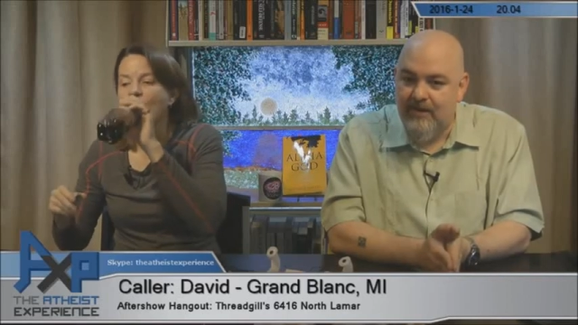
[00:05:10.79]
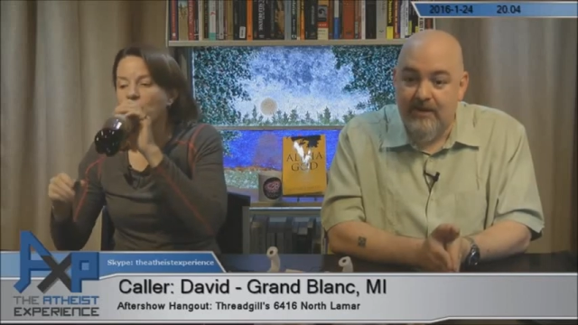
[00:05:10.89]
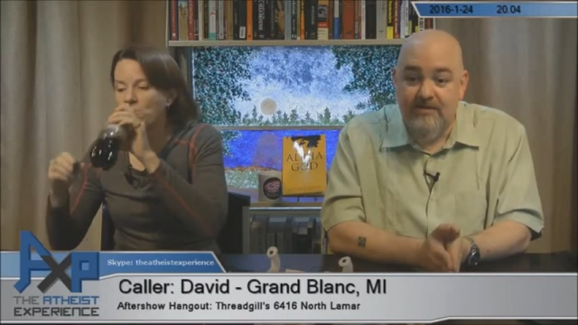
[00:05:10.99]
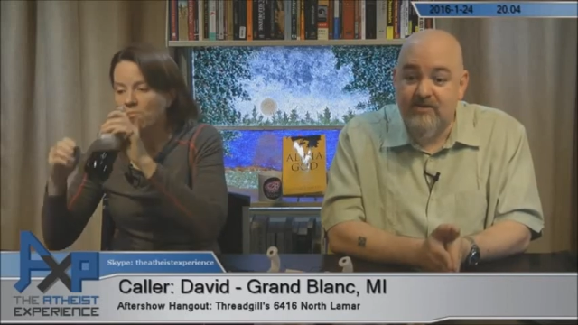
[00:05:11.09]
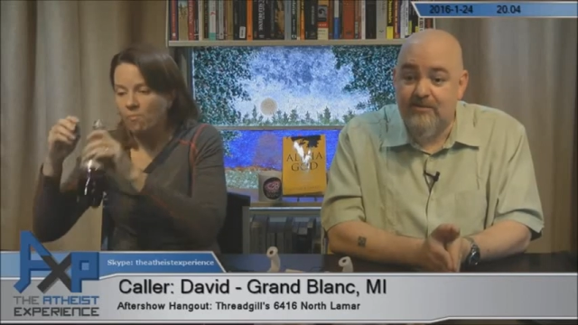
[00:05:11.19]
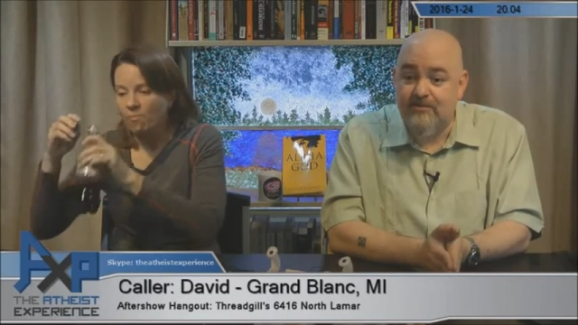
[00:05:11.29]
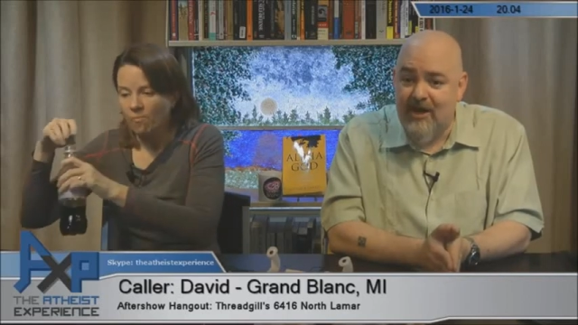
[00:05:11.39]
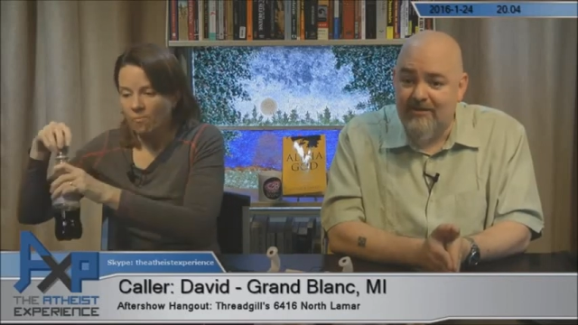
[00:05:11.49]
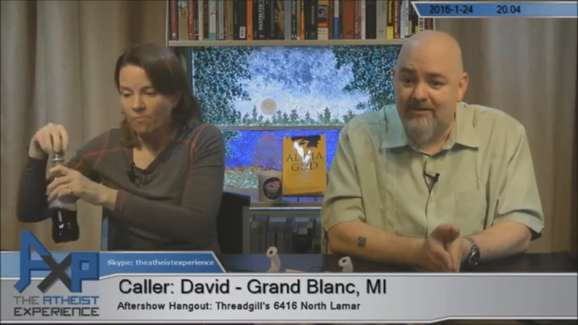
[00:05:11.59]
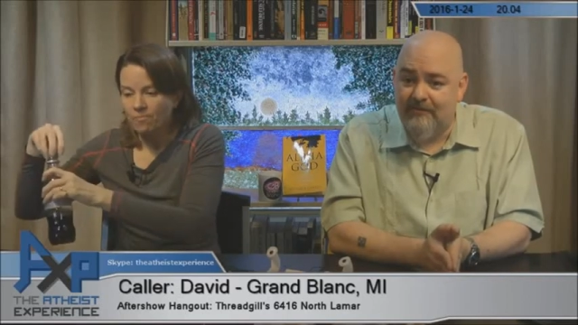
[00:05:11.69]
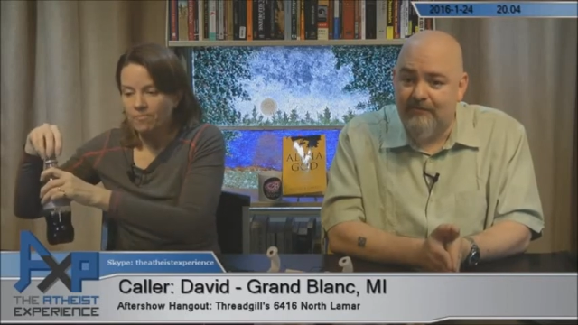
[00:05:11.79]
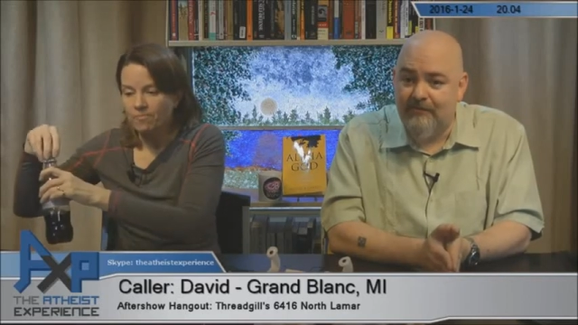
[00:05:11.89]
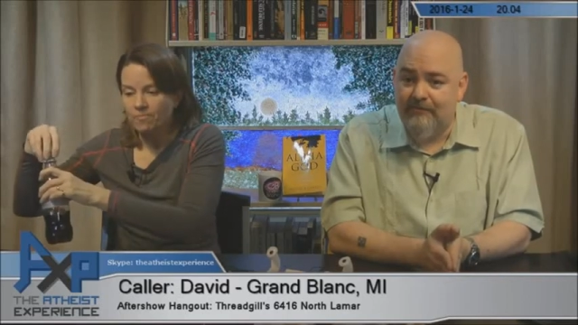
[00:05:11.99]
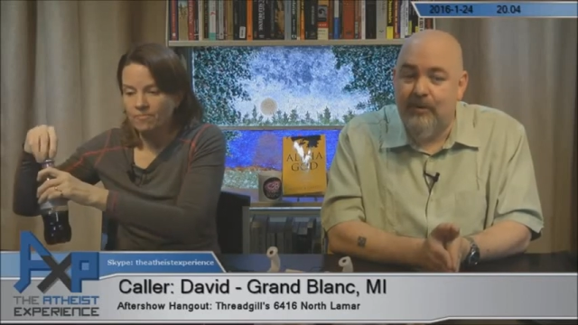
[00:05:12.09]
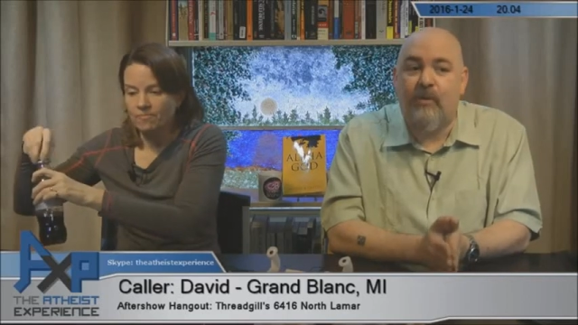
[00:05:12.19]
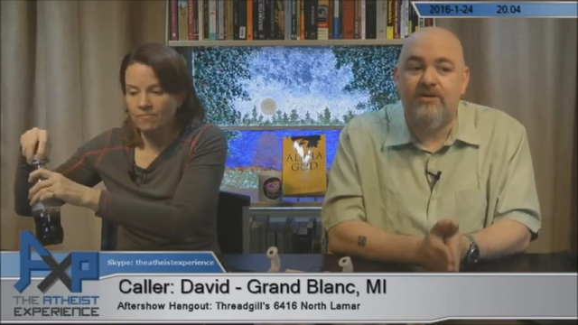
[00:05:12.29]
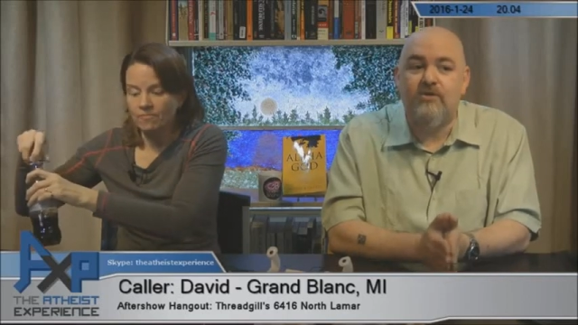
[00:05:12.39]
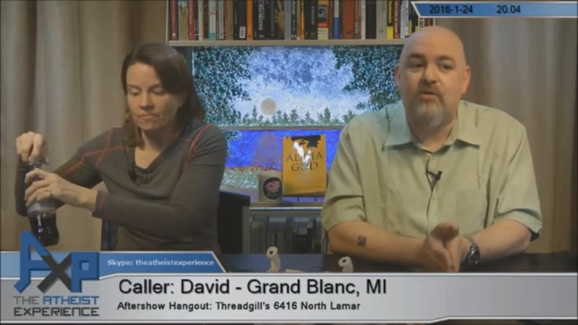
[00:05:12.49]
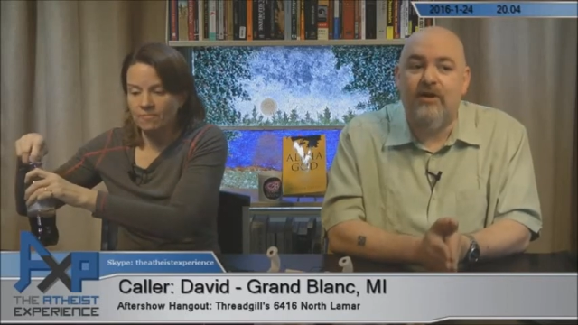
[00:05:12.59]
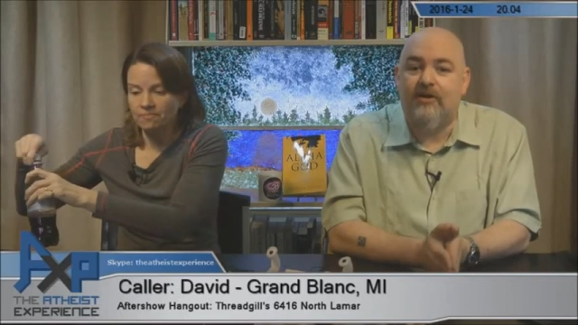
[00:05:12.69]
Speaker 1: is subjective. But
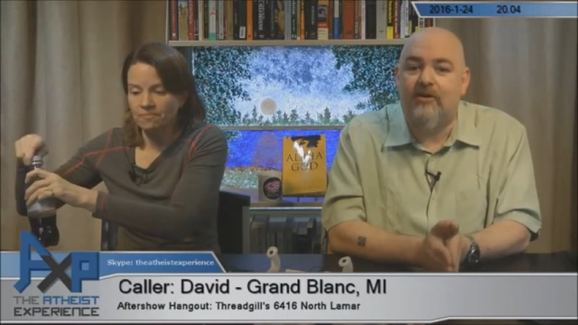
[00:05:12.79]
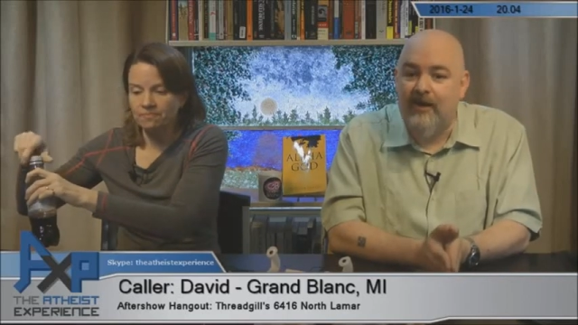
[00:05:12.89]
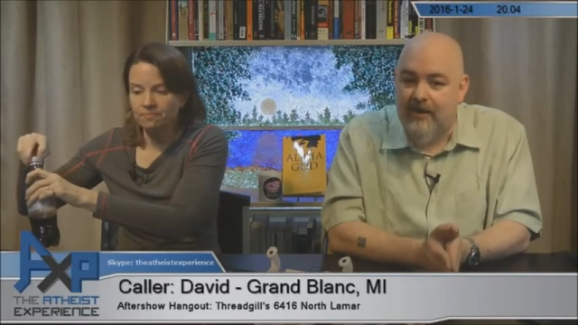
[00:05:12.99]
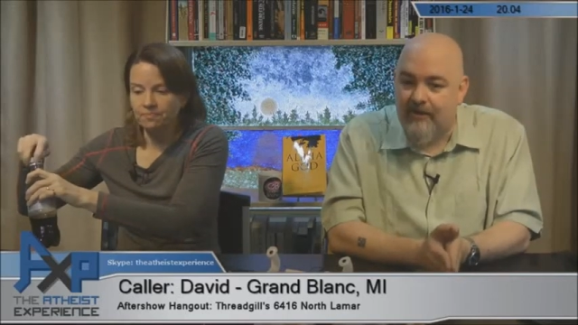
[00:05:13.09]
once we agree on